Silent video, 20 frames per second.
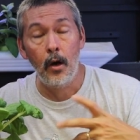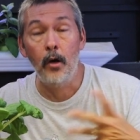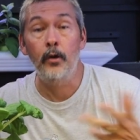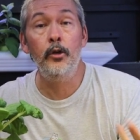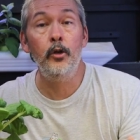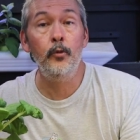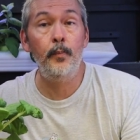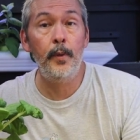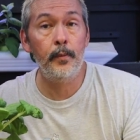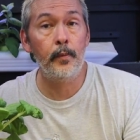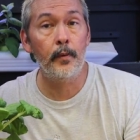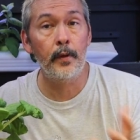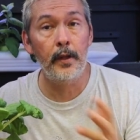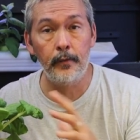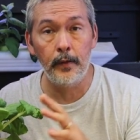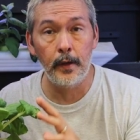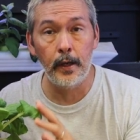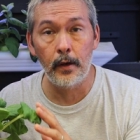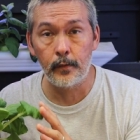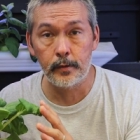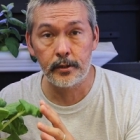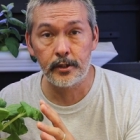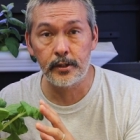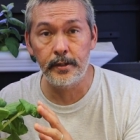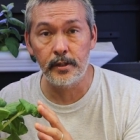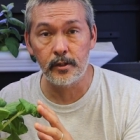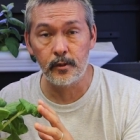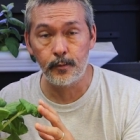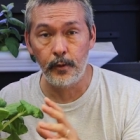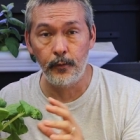are new people that have never
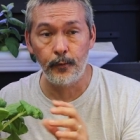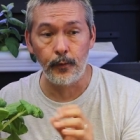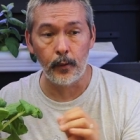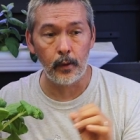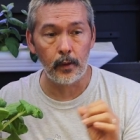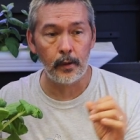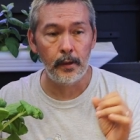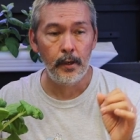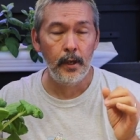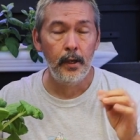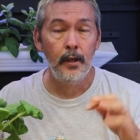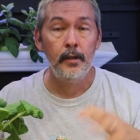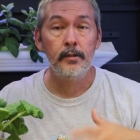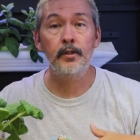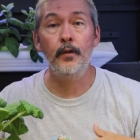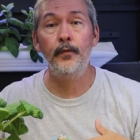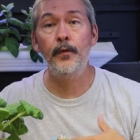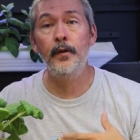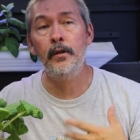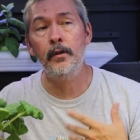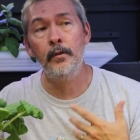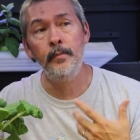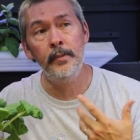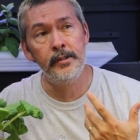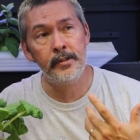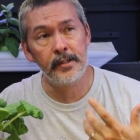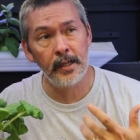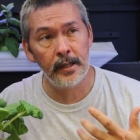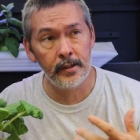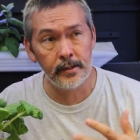seen this before. So if you hear
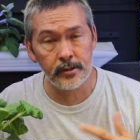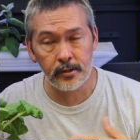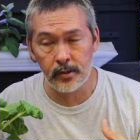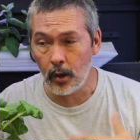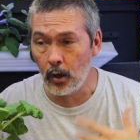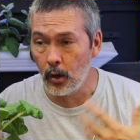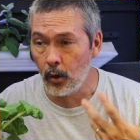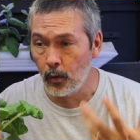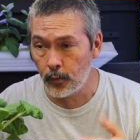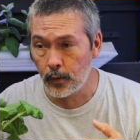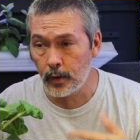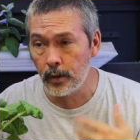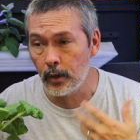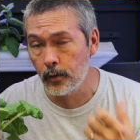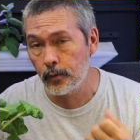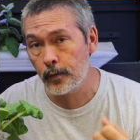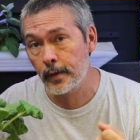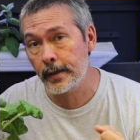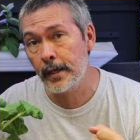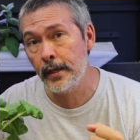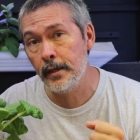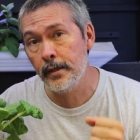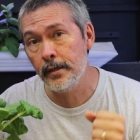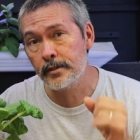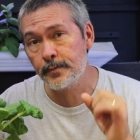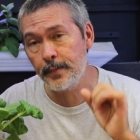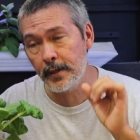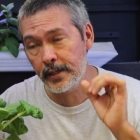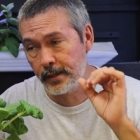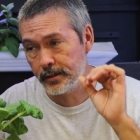me say this over and over again,
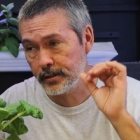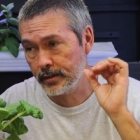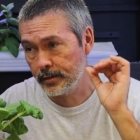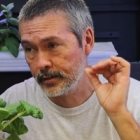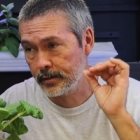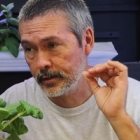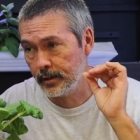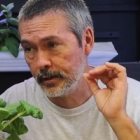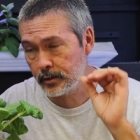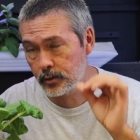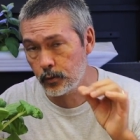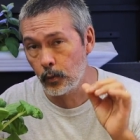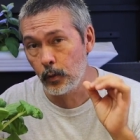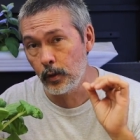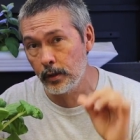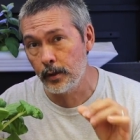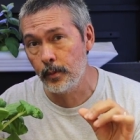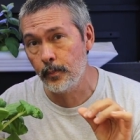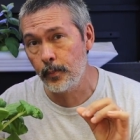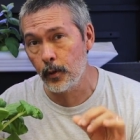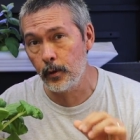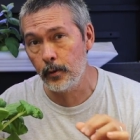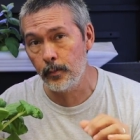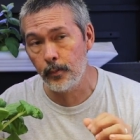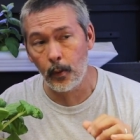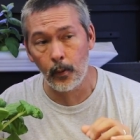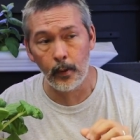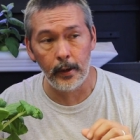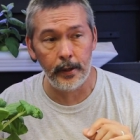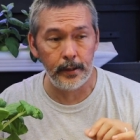it's because it's, it's a really
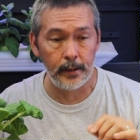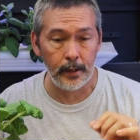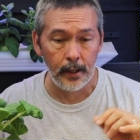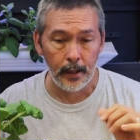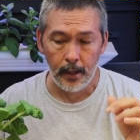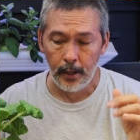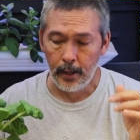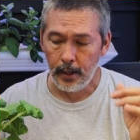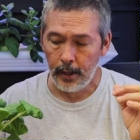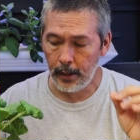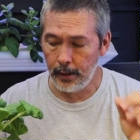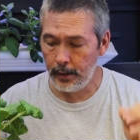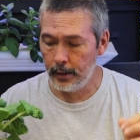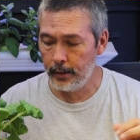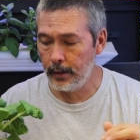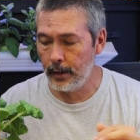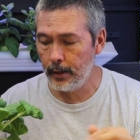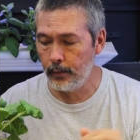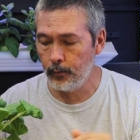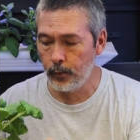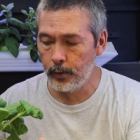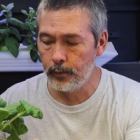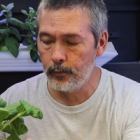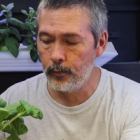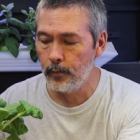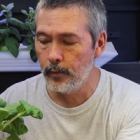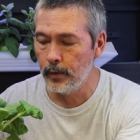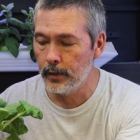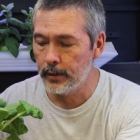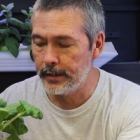important point and, and we
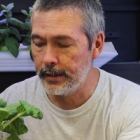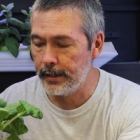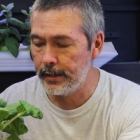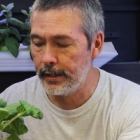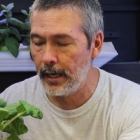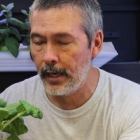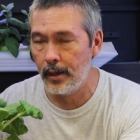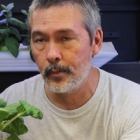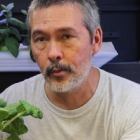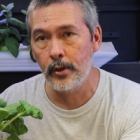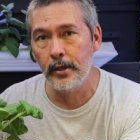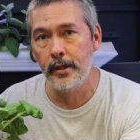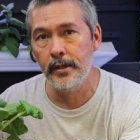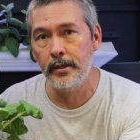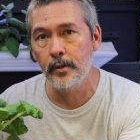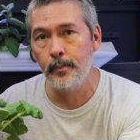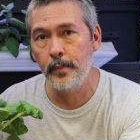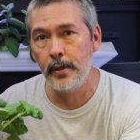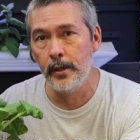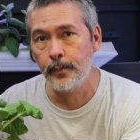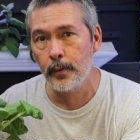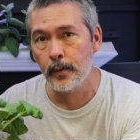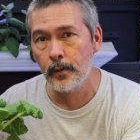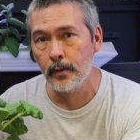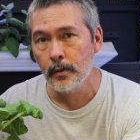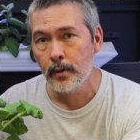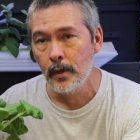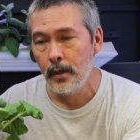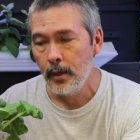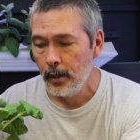really need to hammer it into
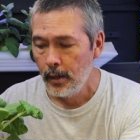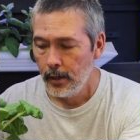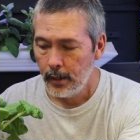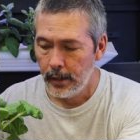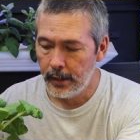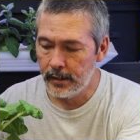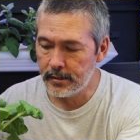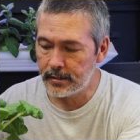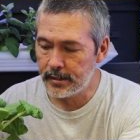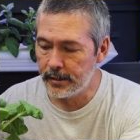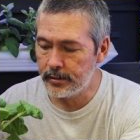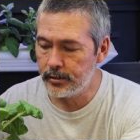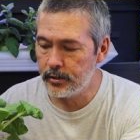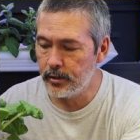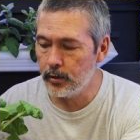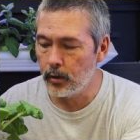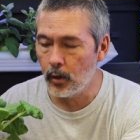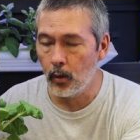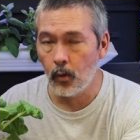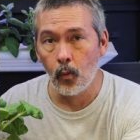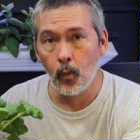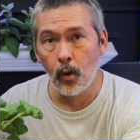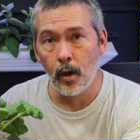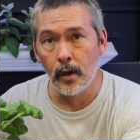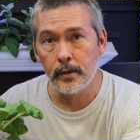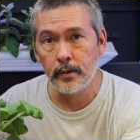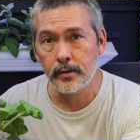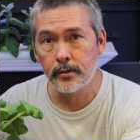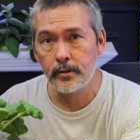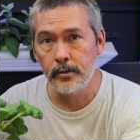people, is that you don't
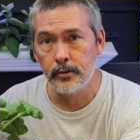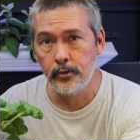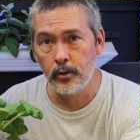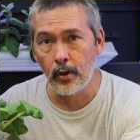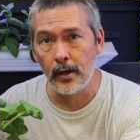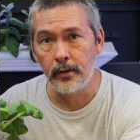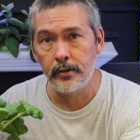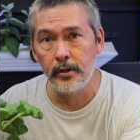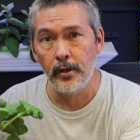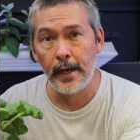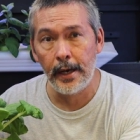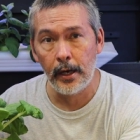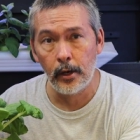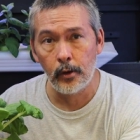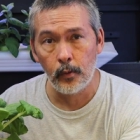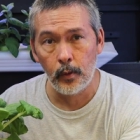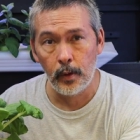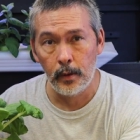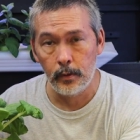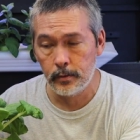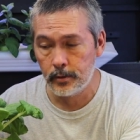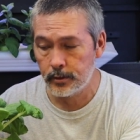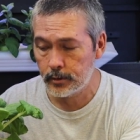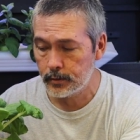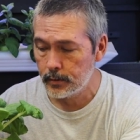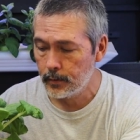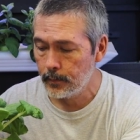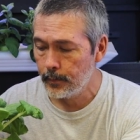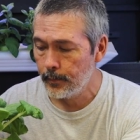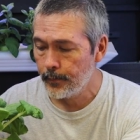want to drown your air
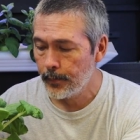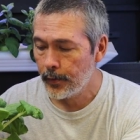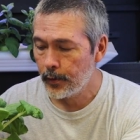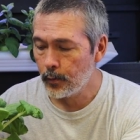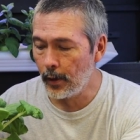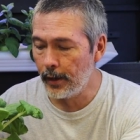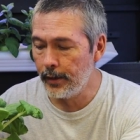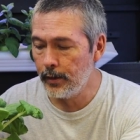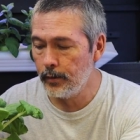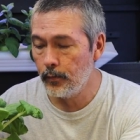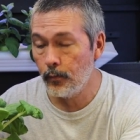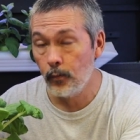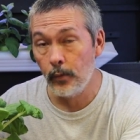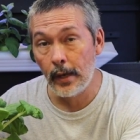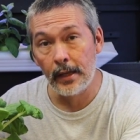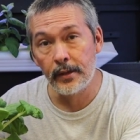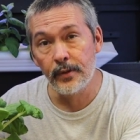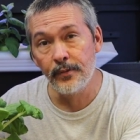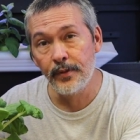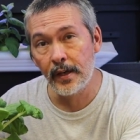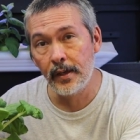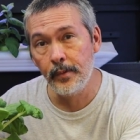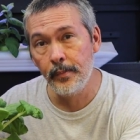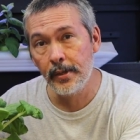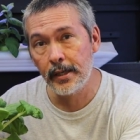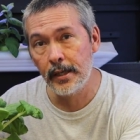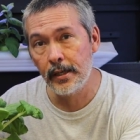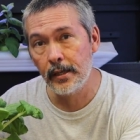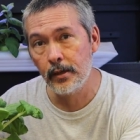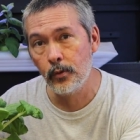roots, right? At the very
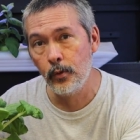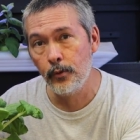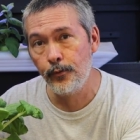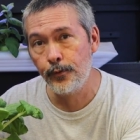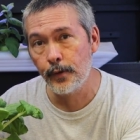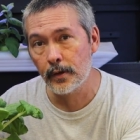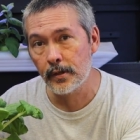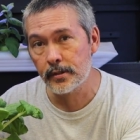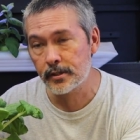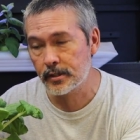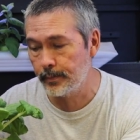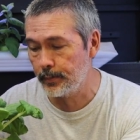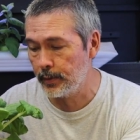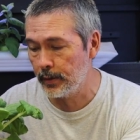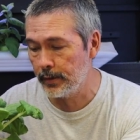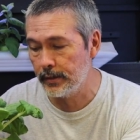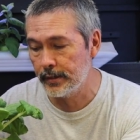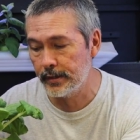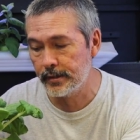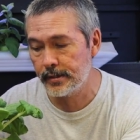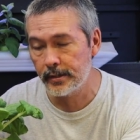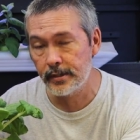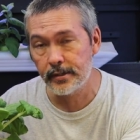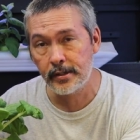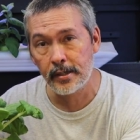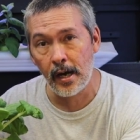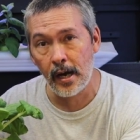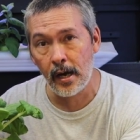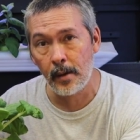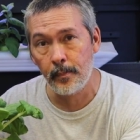beginning, we fill this completely to the
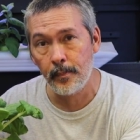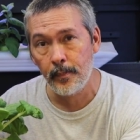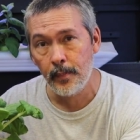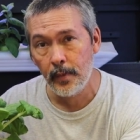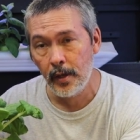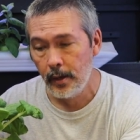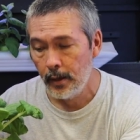top,